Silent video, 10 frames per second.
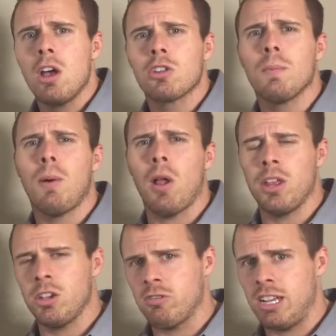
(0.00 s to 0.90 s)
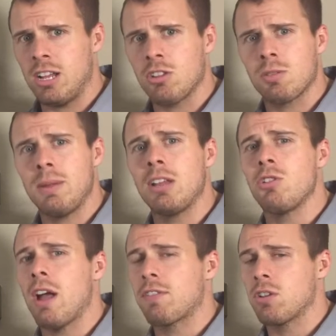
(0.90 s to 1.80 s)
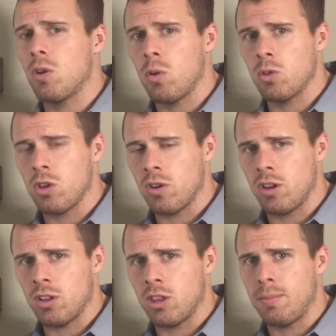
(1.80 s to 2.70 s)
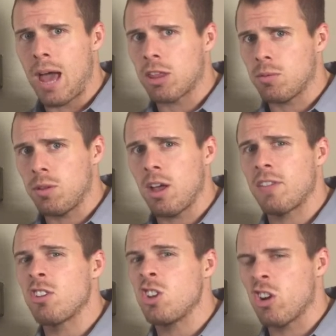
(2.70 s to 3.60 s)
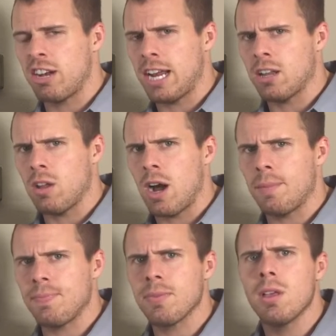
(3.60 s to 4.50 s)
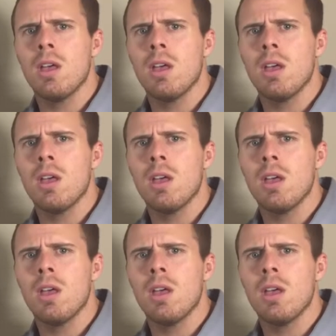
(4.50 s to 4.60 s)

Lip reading: So polyuria just means you have to go to the bathroom a lot, you have to urinate a lot.